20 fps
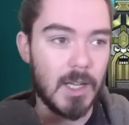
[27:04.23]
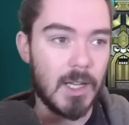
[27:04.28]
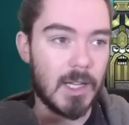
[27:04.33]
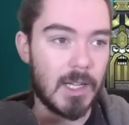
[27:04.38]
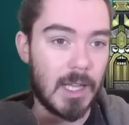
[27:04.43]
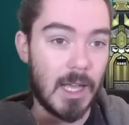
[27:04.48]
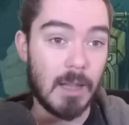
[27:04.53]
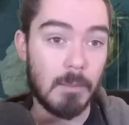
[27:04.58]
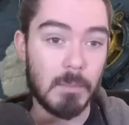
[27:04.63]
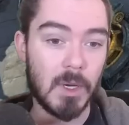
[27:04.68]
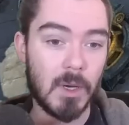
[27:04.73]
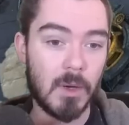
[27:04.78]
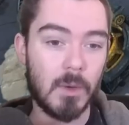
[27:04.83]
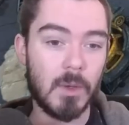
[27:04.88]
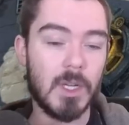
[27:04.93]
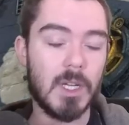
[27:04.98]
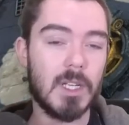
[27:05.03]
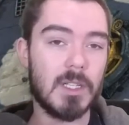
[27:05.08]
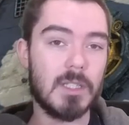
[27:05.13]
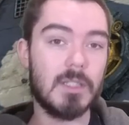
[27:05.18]

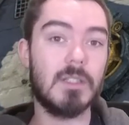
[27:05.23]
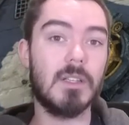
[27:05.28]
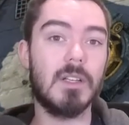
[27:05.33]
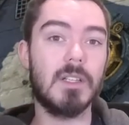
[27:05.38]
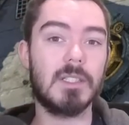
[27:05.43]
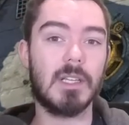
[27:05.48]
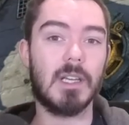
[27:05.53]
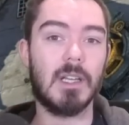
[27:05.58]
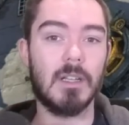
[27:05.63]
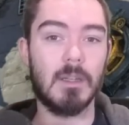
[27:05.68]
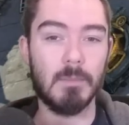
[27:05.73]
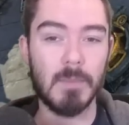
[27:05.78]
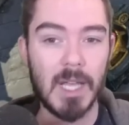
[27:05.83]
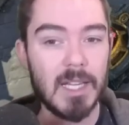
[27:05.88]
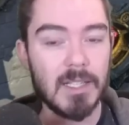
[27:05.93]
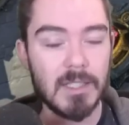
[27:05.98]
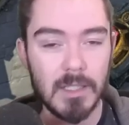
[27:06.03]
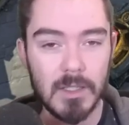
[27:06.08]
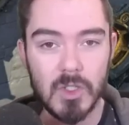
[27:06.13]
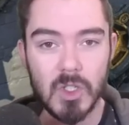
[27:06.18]
Genbo does an
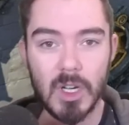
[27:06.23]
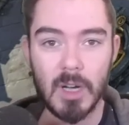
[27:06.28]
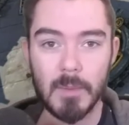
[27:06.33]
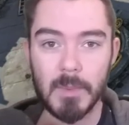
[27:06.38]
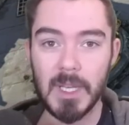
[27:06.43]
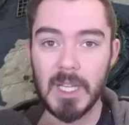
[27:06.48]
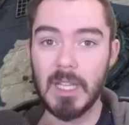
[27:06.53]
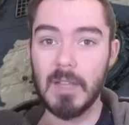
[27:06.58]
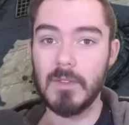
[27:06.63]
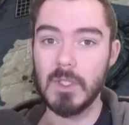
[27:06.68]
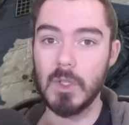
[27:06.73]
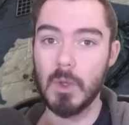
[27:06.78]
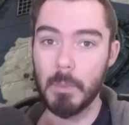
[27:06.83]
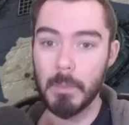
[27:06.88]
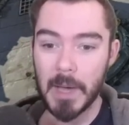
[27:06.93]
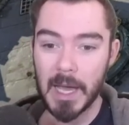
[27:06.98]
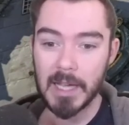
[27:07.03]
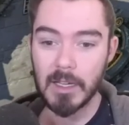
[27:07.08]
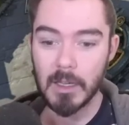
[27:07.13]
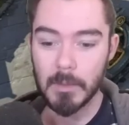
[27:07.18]
amazing job and he gives you a
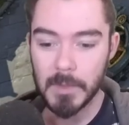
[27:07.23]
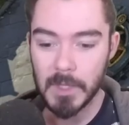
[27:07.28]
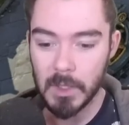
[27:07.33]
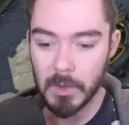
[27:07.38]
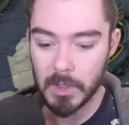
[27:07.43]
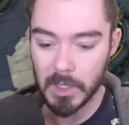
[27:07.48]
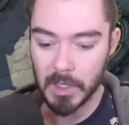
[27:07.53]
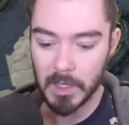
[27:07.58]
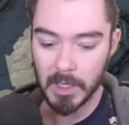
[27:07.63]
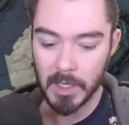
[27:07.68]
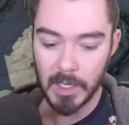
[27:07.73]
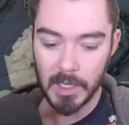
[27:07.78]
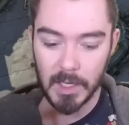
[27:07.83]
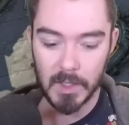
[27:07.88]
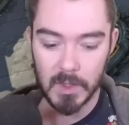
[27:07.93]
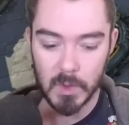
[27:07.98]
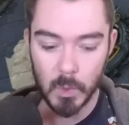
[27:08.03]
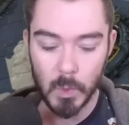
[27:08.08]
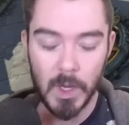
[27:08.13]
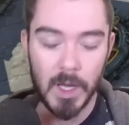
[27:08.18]
backup nuker
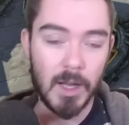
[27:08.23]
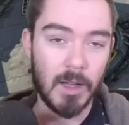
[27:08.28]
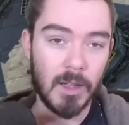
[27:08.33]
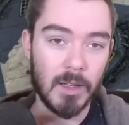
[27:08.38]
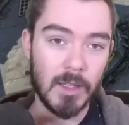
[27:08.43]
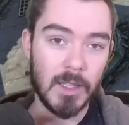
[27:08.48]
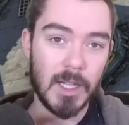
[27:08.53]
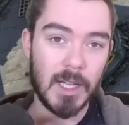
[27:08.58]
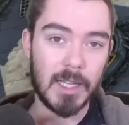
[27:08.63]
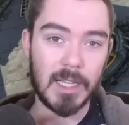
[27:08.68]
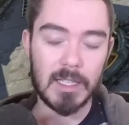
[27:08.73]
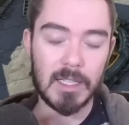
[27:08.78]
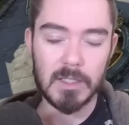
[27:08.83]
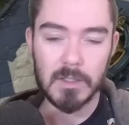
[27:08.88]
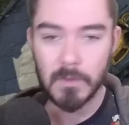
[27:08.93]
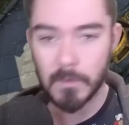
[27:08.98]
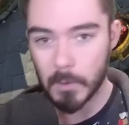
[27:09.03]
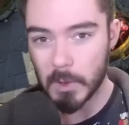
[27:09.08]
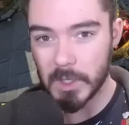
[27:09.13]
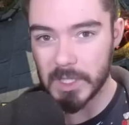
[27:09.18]
as well
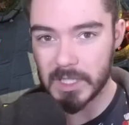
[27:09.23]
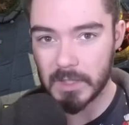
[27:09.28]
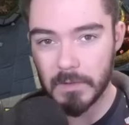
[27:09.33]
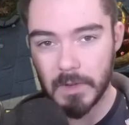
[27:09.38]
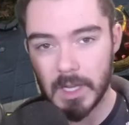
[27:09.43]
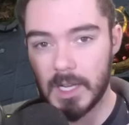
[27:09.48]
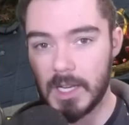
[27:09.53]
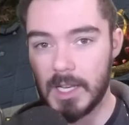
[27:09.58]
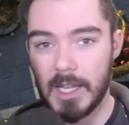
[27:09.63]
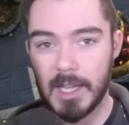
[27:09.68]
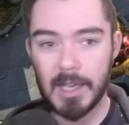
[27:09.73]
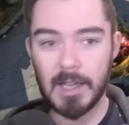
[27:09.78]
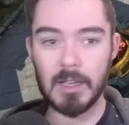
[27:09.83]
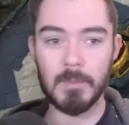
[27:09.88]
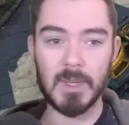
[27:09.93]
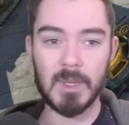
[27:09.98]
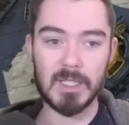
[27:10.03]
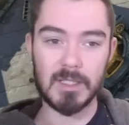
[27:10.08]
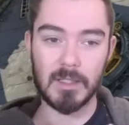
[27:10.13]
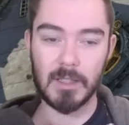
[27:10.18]
against force affinity
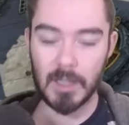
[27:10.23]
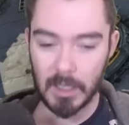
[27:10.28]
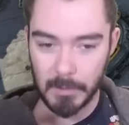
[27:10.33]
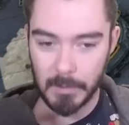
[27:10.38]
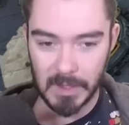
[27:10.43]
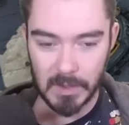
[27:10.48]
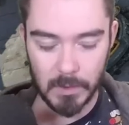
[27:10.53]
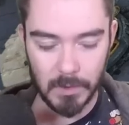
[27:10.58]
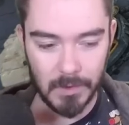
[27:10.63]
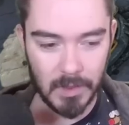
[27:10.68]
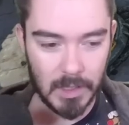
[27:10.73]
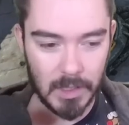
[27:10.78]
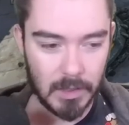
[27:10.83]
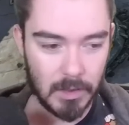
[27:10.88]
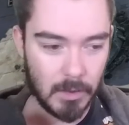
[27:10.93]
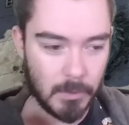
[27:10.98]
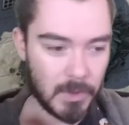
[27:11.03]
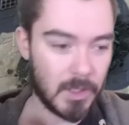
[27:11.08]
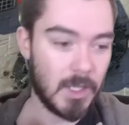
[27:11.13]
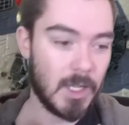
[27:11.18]
enemies and enemies with
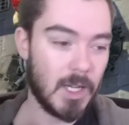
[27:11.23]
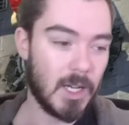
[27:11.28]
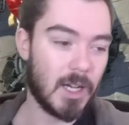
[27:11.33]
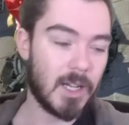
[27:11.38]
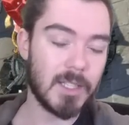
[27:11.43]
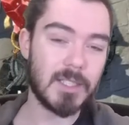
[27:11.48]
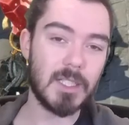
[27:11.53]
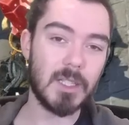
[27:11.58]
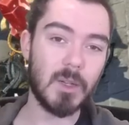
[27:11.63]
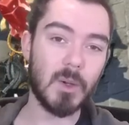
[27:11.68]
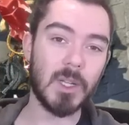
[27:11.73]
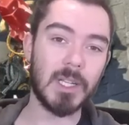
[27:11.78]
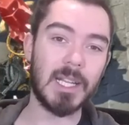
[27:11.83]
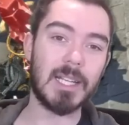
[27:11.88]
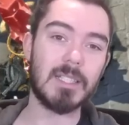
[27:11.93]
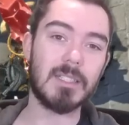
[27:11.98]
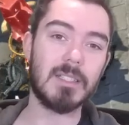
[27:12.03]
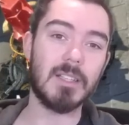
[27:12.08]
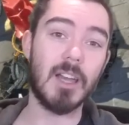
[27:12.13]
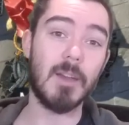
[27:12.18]
unkillable. I'll see you all
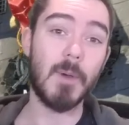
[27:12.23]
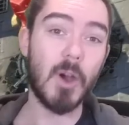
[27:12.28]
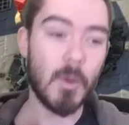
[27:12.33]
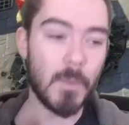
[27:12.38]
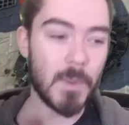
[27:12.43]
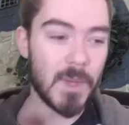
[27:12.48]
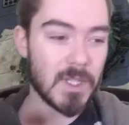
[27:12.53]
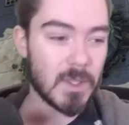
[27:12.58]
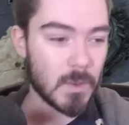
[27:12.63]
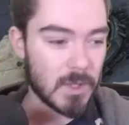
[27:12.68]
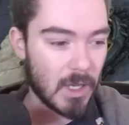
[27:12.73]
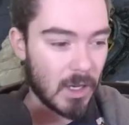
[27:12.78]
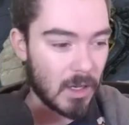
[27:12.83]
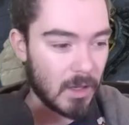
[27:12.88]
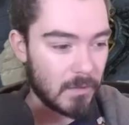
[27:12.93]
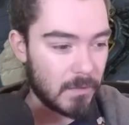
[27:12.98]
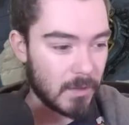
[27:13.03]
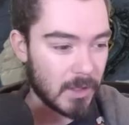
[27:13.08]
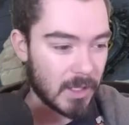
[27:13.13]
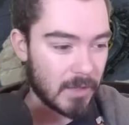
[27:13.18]
next time. I hope this was
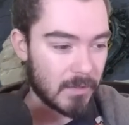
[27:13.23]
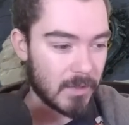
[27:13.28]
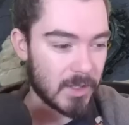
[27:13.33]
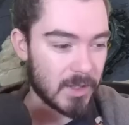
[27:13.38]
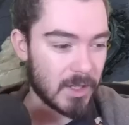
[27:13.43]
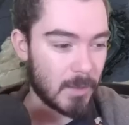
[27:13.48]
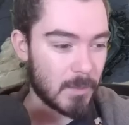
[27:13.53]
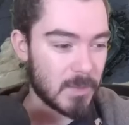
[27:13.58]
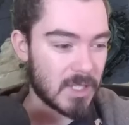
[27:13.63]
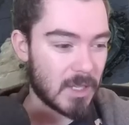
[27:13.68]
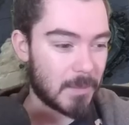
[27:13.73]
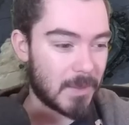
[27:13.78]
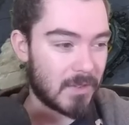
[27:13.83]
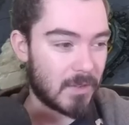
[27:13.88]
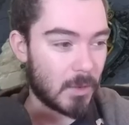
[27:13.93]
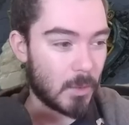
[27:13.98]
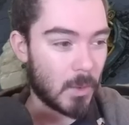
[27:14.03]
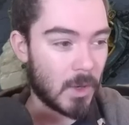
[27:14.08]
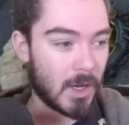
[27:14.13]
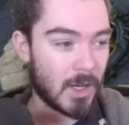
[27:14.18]
helpful. Give it a thumbs up if
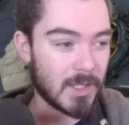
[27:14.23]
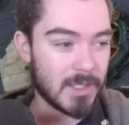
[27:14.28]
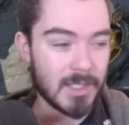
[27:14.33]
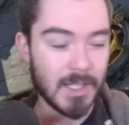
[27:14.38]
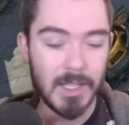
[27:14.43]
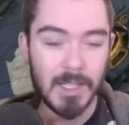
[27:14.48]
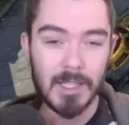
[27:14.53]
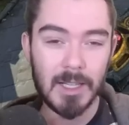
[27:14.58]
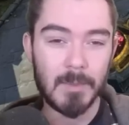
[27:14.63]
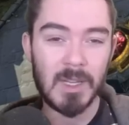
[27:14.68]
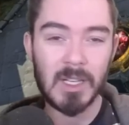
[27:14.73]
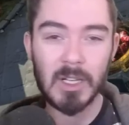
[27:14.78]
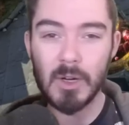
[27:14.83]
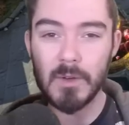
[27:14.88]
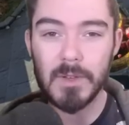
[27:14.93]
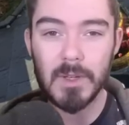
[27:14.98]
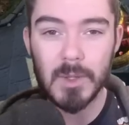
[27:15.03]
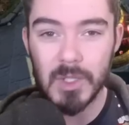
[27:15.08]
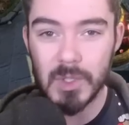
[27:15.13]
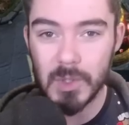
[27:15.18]
it was. Let me know
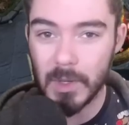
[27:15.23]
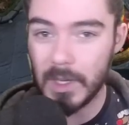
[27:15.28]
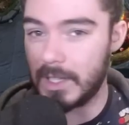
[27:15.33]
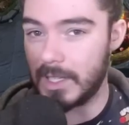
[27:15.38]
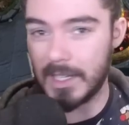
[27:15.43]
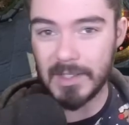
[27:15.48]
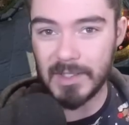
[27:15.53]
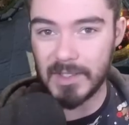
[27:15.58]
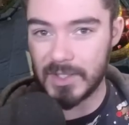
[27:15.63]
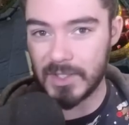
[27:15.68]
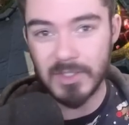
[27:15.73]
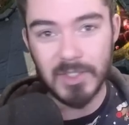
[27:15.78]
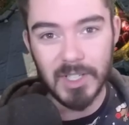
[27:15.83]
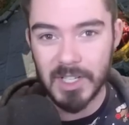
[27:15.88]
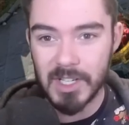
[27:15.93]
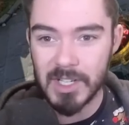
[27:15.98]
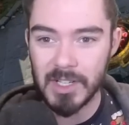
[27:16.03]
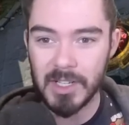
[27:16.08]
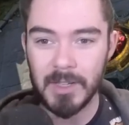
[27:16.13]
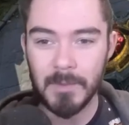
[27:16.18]
if you enjoyed like the
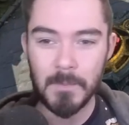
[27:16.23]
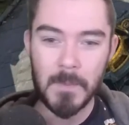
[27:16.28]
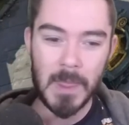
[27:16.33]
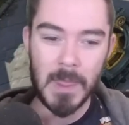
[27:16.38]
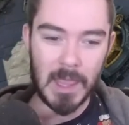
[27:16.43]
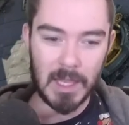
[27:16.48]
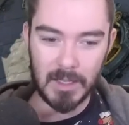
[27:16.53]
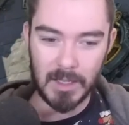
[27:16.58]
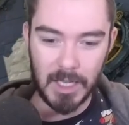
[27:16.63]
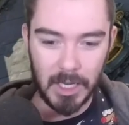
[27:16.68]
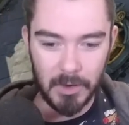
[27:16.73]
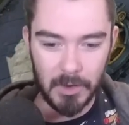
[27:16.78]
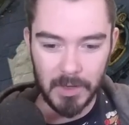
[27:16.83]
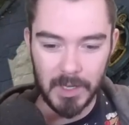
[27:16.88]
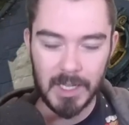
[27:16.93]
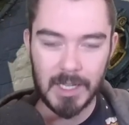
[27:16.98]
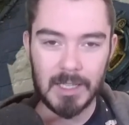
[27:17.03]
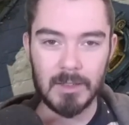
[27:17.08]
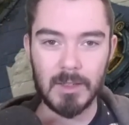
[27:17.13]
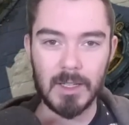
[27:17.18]
structure,
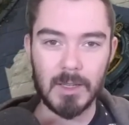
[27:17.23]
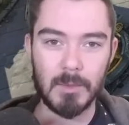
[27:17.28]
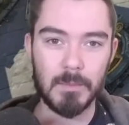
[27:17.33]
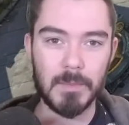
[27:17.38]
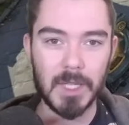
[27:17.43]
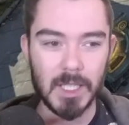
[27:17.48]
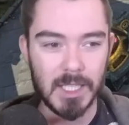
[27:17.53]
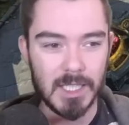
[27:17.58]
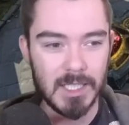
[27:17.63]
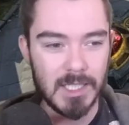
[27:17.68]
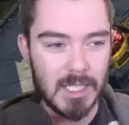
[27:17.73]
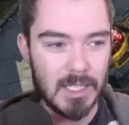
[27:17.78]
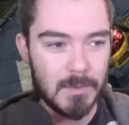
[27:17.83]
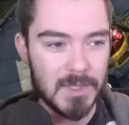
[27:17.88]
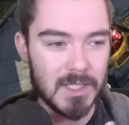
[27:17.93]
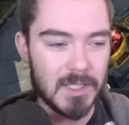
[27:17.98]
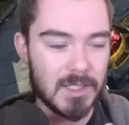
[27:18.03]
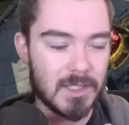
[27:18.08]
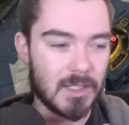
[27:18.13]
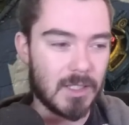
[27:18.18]
gearing and, and building
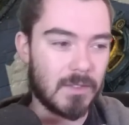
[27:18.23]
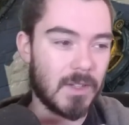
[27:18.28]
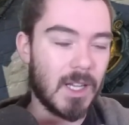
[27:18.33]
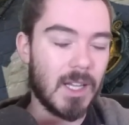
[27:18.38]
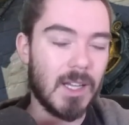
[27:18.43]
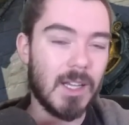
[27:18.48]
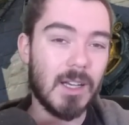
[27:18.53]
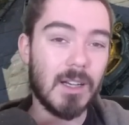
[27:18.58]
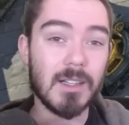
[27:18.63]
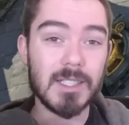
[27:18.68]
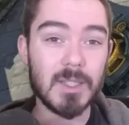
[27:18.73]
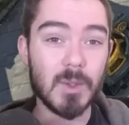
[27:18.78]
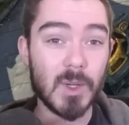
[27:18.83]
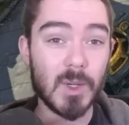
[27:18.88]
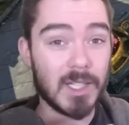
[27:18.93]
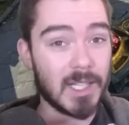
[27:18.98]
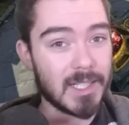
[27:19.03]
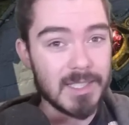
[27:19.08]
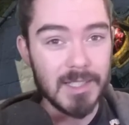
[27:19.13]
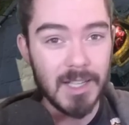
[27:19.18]
teams and stuff. I'll see you
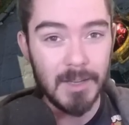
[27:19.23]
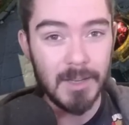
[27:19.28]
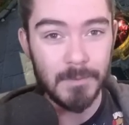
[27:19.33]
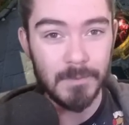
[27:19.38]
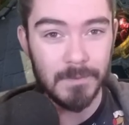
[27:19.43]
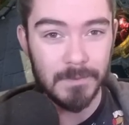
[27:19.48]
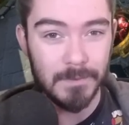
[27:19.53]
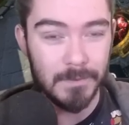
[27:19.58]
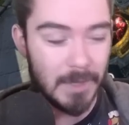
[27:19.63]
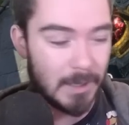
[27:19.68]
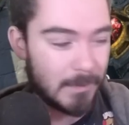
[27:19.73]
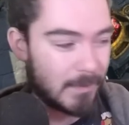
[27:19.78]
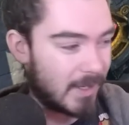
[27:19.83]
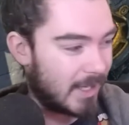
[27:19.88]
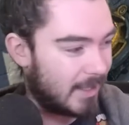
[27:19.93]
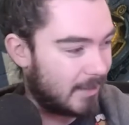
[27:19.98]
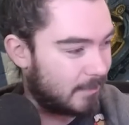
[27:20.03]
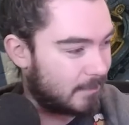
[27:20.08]
all next time. Bye bye.